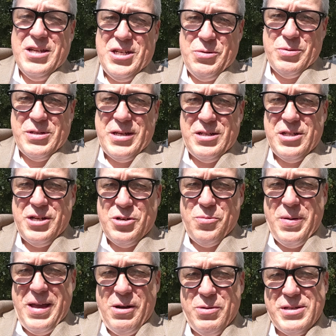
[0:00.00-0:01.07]
She was Judge
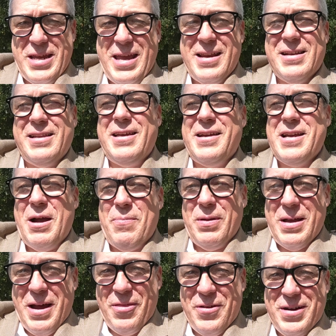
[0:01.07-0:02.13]
Olmedo was handling a
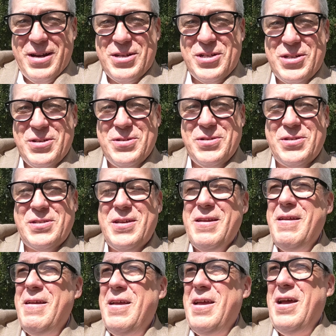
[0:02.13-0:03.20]
couple other issues
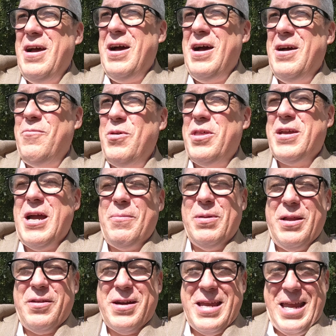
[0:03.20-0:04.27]
uh, with a
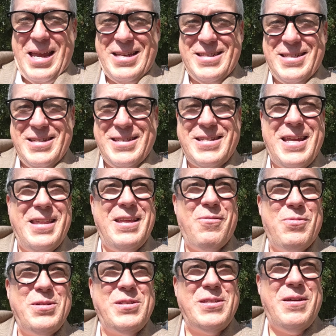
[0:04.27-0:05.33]
couple other cases, and there
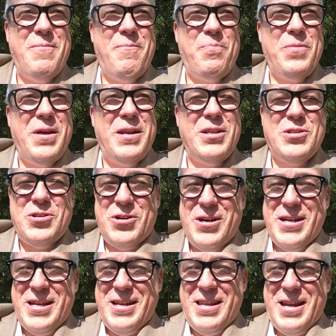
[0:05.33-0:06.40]
was some an
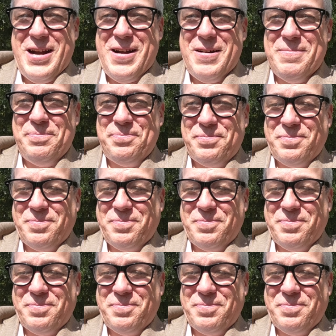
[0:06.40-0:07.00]
attorney in there